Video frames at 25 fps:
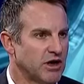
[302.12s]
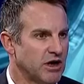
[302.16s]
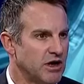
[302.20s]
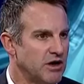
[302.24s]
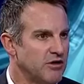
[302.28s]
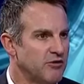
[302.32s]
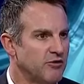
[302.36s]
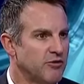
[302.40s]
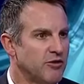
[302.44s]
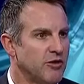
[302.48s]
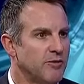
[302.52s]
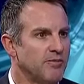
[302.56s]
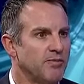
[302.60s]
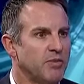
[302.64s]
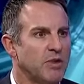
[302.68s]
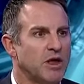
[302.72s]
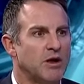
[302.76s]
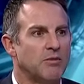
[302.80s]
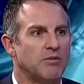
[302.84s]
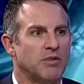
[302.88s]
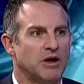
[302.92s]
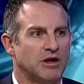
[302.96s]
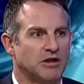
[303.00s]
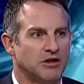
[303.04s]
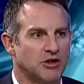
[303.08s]
cliff,
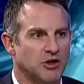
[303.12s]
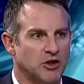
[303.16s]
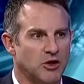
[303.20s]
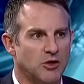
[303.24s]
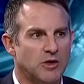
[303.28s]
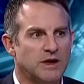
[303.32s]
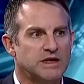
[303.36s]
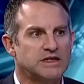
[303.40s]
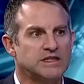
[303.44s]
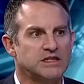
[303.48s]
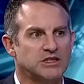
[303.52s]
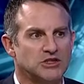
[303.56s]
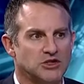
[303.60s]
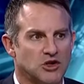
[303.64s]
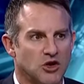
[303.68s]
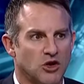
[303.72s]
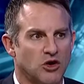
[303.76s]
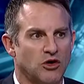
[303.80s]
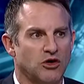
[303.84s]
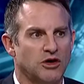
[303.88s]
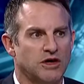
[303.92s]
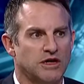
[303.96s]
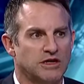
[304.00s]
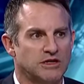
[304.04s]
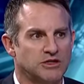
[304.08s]
but the US has
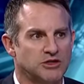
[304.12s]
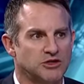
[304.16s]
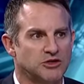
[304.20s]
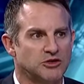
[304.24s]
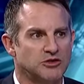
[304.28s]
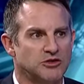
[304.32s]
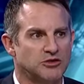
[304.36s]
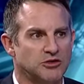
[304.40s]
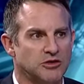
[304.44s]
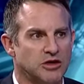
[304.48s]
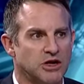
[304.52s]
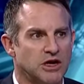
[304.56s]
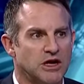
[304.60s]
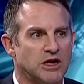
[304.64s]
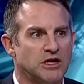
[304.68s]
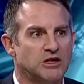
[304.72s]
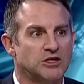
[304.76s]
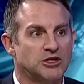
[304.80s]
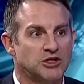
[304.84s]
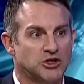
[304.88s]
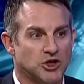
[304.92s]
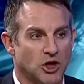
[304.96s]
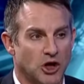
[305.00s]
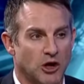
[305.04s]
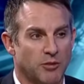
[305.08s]
gone into
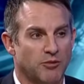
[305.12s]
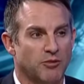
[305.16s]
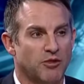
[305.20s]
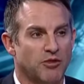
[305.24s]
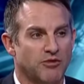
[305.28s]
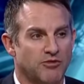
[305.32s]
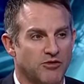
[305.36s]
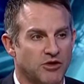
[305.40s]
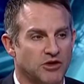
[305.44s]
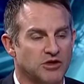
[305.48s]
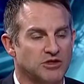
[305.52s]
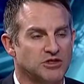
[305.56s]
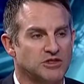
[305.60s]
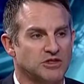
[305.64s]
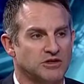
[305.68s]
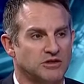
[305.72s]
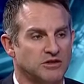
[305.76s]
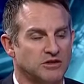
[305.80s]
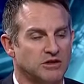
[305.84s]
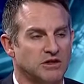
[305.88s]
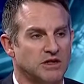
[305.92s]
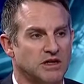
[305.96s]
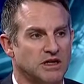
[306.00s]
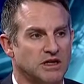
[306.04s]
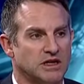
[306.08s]
sharp
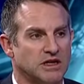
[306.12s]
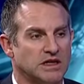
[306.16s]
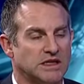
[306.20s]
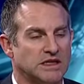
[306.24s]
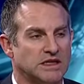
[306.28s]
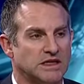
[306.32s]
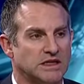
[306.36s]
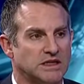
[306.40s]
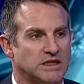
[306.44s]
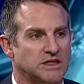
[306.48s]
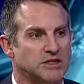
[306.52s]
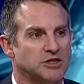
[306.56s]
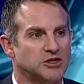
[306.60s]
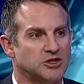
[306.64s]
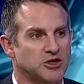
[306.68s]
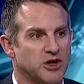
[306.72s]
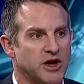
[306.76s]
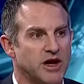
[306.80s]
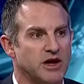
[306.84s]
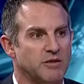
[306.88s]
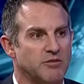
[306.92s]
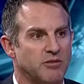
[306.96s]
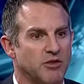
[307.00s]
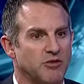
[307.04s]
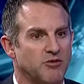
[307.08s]
reversal in
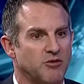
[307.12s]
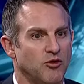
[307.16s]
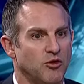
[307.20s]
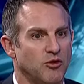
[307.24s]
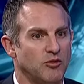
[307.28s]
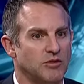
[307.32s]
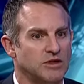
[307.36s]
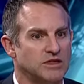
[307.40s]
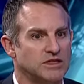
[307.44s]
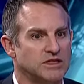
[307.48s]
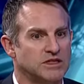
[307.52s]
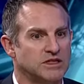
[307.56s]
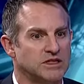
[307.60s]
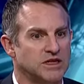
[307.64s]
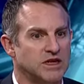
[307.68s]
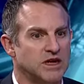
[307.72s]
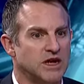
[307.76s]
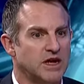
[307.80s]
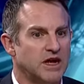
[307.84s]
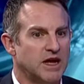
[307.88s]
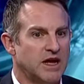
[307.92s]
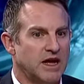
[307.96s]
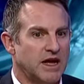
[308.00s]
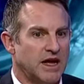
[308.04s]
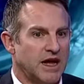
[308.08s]
trade performance.
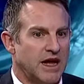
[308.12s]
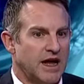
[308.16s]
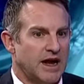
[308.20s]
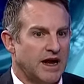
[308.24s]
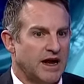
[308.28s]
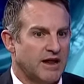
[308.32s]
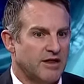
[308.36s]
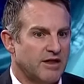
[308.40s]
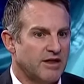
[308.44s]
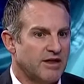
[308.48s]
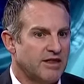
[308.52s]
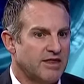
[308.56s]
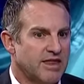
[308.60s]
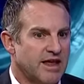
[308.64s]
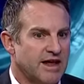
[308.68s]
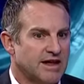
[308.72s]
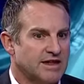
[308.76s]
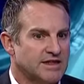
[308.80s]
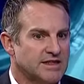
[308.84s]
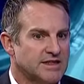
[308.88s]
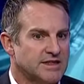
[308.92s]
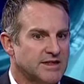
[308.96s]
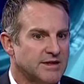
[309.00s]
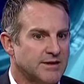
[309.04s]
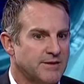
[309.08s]
I think
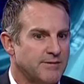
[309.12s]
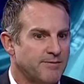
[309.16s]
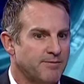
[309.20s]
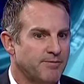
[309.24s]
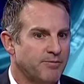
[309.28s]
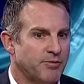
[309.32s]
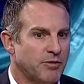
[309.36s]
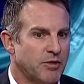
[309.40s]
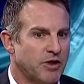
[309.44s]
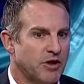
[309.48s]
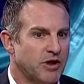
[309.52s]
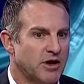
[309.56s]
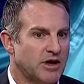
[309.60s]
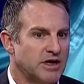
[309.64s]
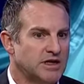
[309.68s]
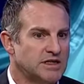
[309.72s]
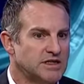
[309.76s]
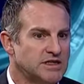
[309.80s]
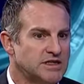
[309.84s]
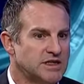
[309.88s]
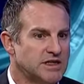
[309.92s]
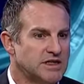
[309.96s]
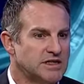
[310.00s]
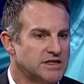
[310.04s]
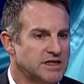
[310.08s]
that, you know,
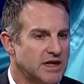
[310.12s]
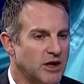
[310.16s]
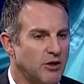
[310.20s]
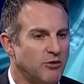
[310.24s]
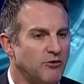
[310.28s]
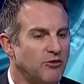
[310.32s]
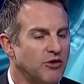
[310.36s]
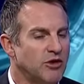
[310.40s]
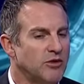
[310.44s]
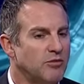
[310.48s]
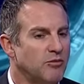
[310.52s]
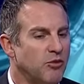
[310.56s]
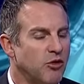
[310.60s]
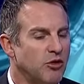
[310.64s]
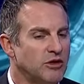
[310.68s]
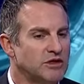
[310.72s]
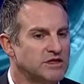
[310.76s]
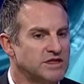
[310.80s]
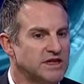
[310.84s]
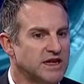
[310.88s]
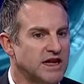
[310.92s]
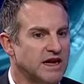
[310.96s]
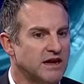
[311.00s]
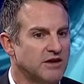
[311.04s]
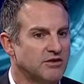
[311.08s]
is helpful in
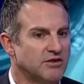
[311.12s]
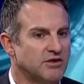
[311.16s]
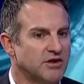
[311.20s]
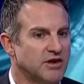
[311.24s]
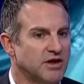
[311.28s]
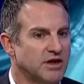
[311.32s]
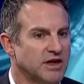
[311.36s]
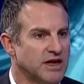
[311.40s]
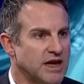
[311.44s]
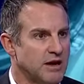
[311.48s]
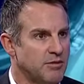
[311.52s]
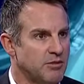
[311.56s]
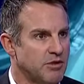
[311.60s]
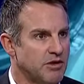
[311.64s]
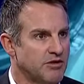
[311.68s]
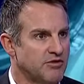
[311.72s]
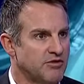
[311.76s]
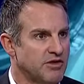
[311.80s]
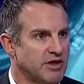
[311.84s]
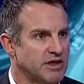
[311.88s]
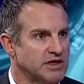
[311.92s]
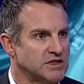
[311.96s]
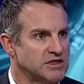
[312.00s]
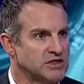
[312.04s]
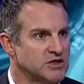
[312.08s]
pointing out a couple of
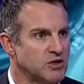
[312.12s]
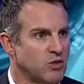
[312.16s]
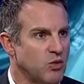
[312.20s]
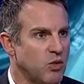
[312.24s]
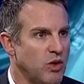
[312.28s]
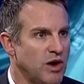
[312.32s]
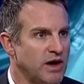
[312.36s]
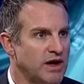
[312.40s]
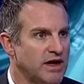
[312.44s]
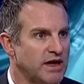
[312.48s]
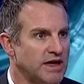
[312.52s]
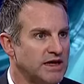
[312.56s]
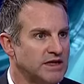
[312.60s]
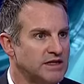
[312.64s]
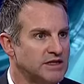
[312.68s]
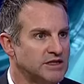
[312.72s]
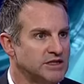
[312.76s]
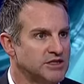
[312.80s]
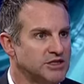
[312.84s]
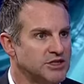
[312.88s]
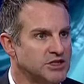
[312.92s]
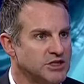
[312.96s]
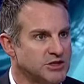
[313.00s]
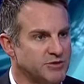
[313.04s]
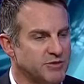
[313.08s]
things. The one
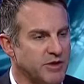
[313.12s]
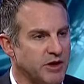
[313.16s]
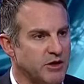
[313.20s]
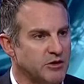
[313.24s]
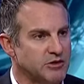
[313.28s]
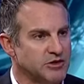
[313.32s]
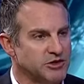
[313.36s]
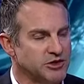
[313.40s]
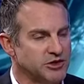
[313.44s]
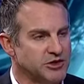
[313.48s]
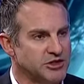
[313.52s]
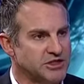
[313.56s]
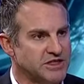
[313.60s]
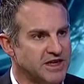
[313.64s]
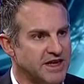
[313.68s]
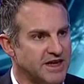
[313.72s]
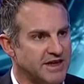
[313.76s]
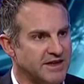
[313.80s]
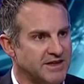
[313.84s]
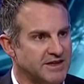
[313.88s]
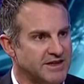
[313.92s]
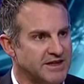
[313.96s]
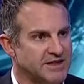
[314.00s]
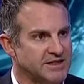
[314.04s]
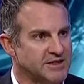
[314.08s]
is, just because you
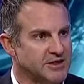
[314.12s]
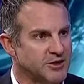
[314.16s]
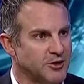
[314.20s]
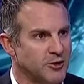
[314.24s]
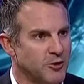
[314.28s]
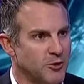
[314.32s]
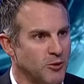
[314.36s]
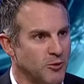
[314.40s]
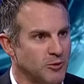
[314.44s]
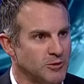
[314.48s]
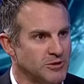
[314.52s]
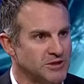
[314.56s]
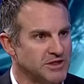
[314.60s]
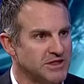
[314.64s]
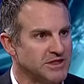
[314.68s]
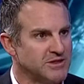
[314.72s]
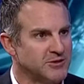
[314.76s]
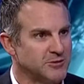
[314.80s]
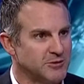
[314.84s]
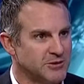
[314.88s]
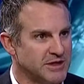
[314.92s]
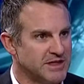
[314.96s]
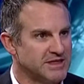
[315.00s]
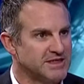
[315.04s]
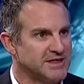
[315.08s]
say it doesn't cause
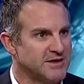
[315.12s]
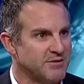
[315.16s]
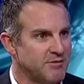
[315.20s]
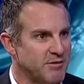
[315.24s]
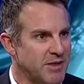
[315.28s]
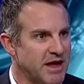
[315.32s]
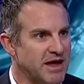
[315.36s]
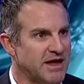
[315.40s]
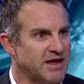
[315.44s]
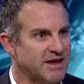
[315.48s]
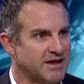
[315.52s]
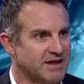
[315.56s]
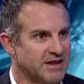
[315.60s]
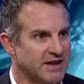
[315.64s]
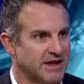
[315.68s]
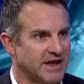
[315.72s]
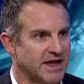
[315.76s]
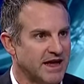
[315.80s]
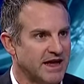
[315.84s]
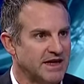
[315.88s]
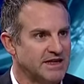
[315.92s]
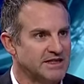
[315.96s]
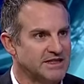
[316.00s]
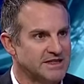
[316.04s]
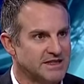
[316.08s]
it or doesn't make it the
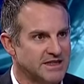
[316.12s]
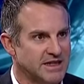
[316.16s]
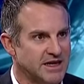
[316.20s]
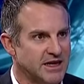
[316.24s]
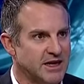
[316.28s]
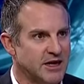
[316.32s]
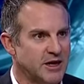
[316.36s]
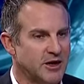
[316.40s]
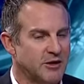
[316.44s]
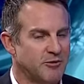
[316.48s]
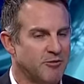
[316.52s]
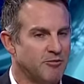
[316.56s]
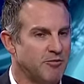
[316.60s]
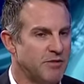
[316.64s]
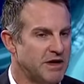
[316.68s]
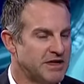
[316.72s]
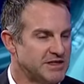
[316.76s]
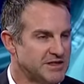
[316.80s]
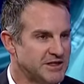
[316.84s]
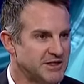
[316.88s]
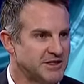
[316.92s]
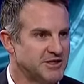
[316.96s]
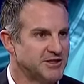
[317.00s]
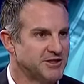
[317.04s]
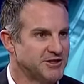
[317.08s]
case,
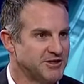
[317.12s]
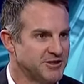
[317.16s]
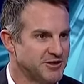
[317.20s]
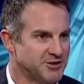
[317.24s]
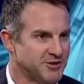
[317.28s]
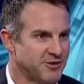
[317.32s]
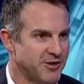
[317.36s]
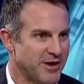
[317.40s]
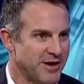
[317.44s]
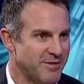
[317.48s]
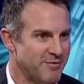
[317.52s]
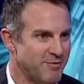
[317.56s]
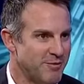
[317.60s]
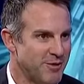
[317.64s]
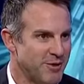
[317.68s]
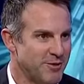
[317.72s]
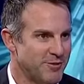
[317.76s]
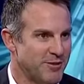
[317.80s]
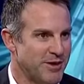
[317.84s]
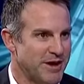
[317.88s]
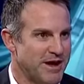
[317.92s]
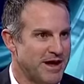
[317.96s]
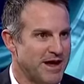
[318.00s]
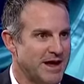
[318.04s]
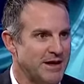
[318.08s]
message to Trump,
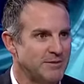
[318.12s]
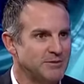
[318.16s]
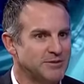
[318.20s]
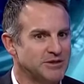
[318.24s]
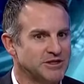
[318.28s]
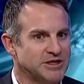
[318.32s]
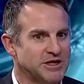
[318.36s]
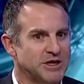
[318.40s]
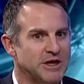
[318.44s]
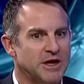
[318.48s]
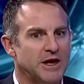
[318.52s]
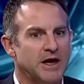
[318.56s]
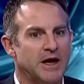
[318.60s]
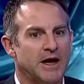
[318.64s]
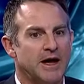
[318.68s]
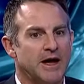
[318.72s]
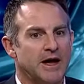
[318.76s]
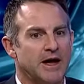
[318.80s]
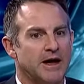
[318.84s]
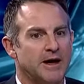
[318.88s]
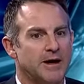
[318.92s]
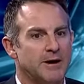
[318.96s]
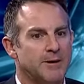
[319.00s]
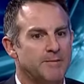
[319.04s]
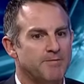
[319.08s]
perhaps.
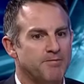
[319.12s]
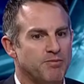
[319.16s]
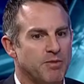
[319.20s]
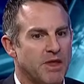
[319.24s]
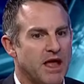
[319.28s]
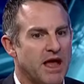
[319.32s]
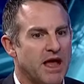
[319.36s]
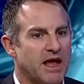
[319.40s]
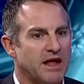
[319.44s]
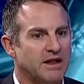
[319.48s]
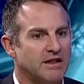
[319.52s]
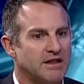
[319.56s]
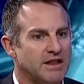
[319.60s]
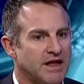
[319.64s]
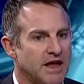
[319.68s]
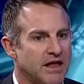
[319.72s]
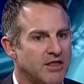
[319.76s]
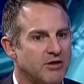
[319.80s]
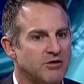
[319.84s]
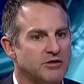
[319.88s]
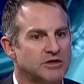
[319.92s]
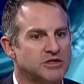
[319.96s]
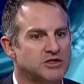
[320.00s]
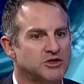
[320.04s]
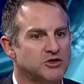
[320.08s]
And the
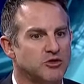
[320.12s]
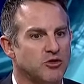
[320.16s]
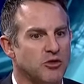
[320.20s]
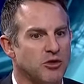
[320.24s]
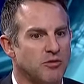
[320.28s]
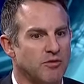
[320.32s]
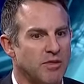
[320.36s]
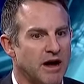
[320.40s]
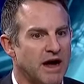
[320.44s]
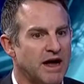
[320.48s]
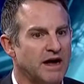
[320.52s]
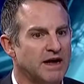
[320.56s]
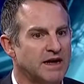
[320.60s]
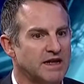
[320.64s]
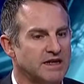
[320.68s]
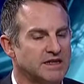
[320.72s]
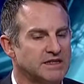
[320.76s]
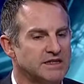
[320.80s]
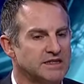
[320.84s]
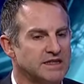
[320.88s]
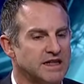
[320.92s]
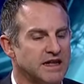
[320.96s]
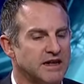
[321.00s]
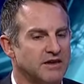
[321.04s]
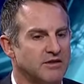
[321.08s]
other is to remind
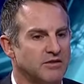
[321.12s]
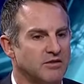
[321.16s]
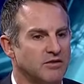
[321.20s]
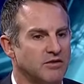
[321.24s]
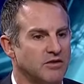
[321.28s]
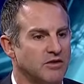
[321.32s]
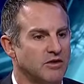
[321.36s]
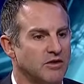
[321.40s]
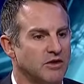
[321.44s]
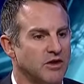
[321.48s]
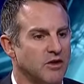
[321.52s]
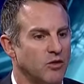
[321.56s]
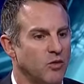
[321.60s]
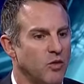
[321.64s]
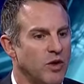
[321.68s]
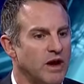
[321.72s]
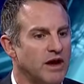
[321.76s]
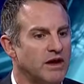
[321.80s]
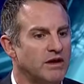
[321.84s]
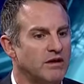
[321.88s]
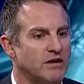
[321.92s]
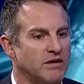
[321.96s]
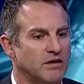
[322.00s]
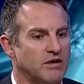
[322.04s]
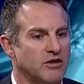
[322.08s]
us that, you know,
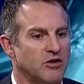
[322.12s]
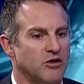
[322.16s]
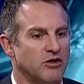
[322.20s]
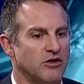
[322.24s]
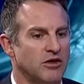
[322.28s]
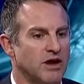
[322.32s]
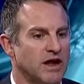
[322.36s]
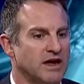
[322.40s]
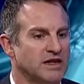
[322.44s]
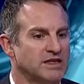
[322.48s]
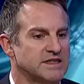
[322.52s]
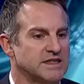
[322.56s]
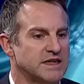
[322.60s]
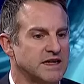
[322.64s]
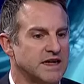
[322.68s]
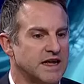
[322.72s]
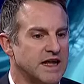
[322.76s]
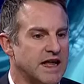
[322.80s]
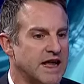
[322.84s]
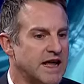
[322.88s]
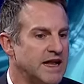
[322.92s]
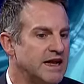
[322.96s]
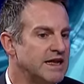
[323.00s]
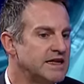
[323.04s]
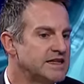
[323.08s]
when
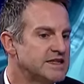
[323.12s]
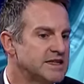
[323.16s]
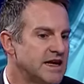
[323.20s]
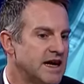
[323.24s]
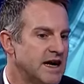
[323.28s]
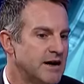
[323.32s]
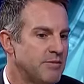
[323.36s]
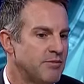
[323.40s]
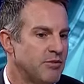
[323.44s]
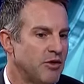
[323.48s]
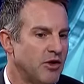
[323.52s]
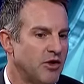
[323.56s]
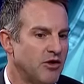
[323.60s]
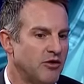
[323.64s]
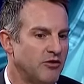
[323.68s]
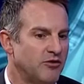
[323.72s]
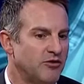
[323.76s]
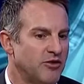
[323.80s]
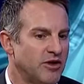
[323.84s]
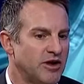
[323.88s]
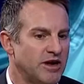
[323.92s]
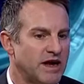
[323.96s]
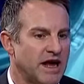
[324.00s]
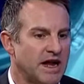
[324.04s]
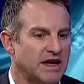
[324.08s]
conducting any type
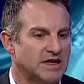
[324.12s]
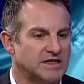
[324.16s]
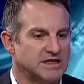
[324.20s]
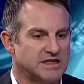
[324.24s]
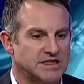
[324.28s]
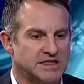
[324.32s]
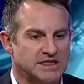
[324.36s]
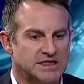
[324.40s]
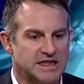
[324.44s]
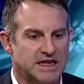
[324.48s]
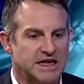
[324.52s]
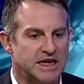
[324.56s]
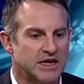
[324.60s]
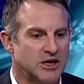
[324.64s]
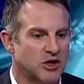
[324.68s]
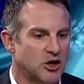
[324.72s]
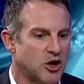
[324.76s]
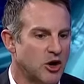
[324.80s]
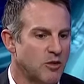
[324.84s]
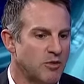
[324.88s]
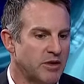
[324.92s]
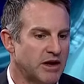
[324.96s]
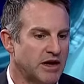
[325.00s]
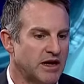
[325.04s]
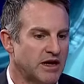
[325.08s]
of analysis,
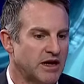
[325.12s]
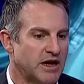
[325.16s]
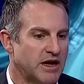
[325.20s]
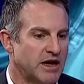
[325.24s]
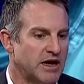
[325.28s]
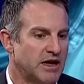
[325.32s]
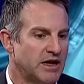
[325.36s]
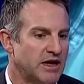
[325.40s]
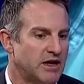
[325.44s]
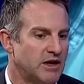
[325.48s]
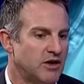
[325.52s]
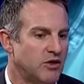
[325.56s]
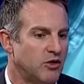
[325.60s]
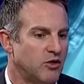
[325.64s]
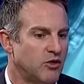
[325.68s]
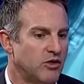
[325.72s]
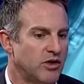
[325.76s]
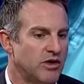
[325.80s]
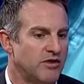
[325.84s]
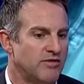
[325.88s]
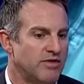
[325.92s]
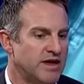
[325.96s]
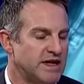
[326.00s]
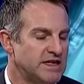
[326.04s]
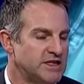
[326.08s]
economic
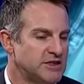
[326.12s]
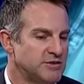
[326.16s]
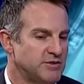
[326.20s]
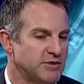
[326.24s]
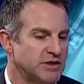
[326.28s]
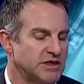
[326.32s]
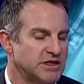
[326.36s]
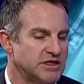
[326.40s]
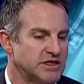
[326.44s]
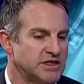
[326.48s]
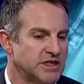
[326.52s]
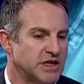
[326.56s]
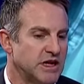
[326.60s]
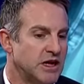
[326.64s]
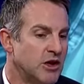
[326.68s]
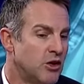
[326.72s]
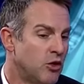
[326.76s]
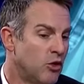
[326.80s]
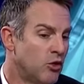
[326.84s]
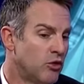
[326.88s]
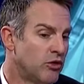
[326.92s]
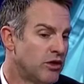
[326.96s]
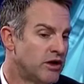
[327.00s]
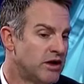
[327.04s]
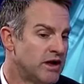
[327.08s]
or investment
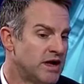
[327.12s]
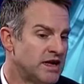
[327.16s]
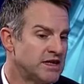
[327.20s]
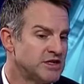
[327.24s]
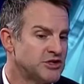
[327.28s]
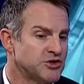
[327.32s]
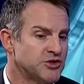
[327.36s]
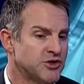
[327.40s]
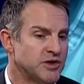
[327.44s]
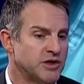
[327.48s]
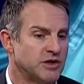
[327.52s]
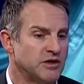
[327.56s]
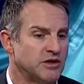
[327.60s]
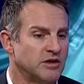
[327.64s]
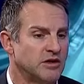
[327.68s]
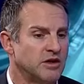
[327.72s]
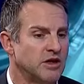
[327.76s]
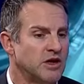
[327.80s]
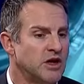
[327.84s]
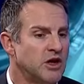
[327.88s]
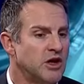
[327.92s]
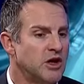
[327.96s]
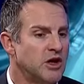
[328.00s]
or industrial,